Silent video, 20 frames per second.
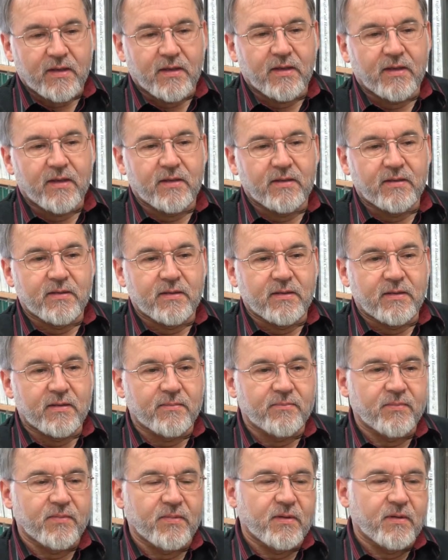and
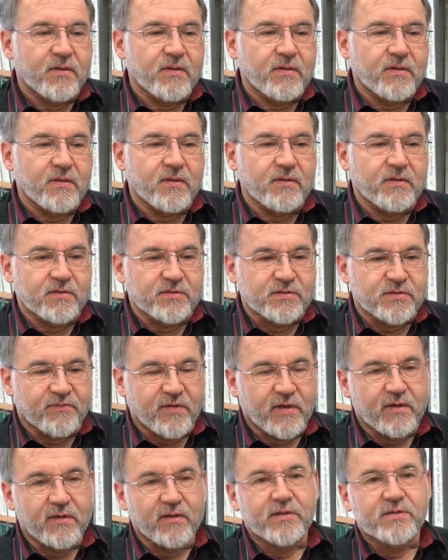uh, there's a
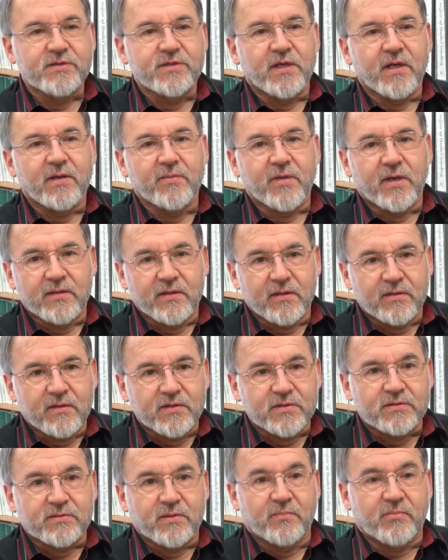final exam, and then
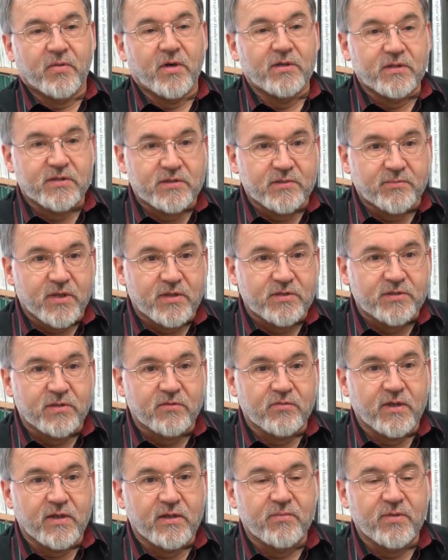there's a participation
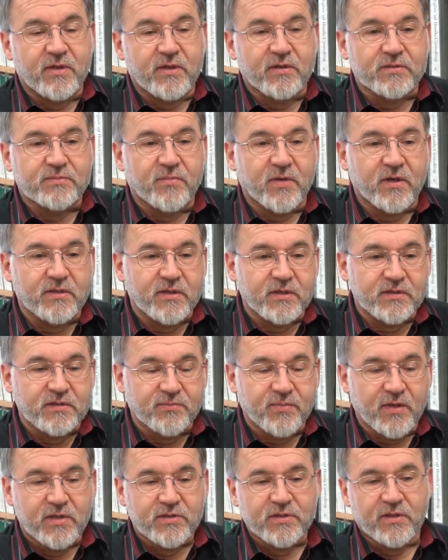grade, because
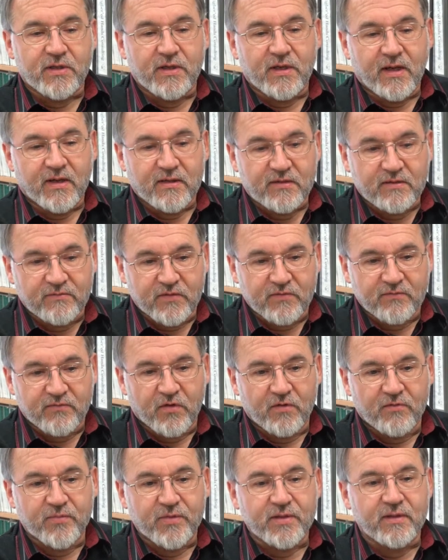participation and active
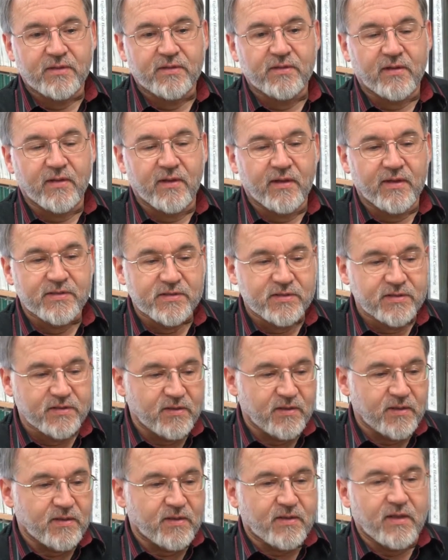involvement in the class
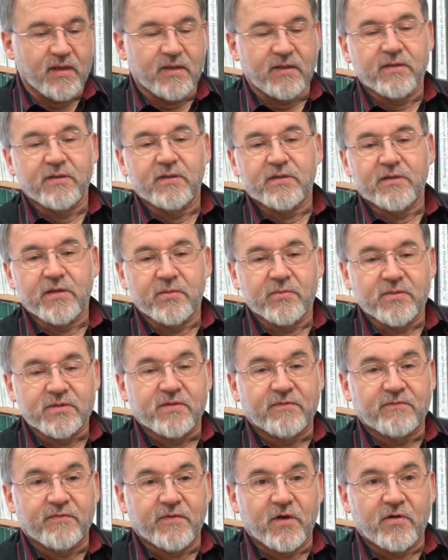and in the team is
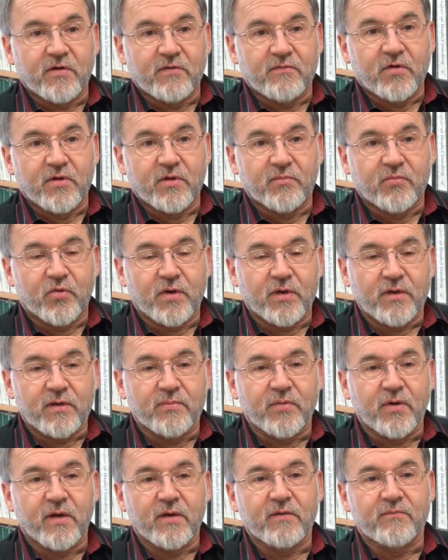a very, very
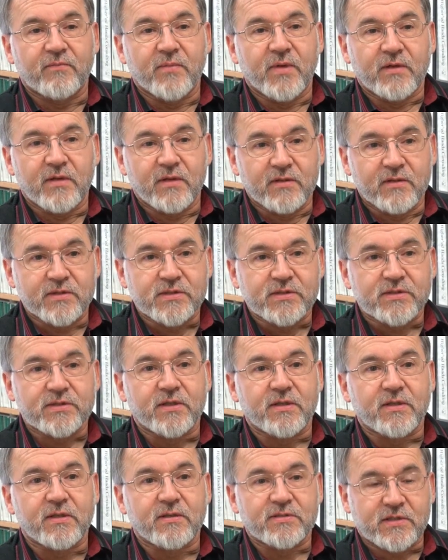important part of making this
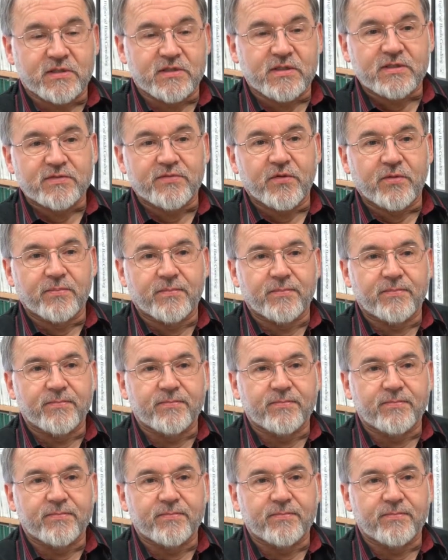uh, successful.